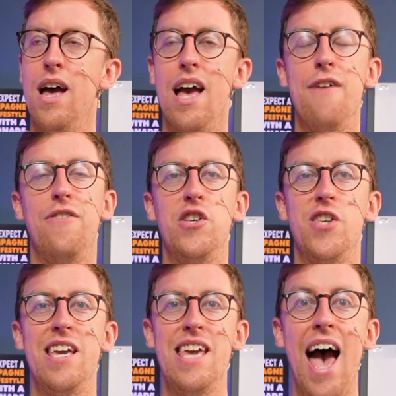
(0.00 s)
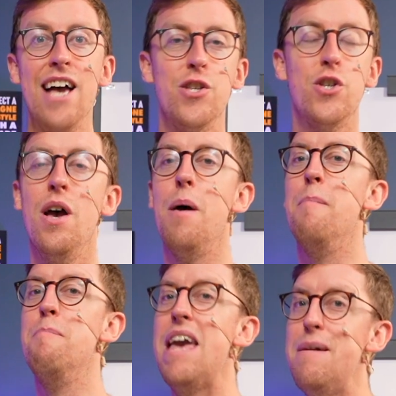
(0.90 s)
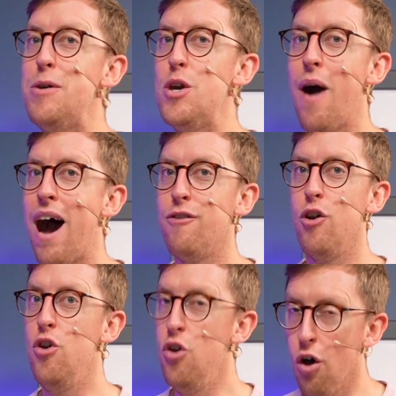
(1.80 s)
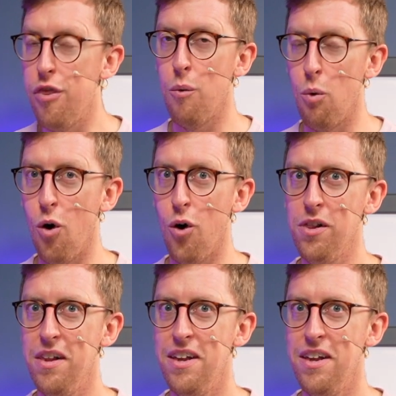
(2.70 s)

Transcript: If they say yes, maybe you have another wall,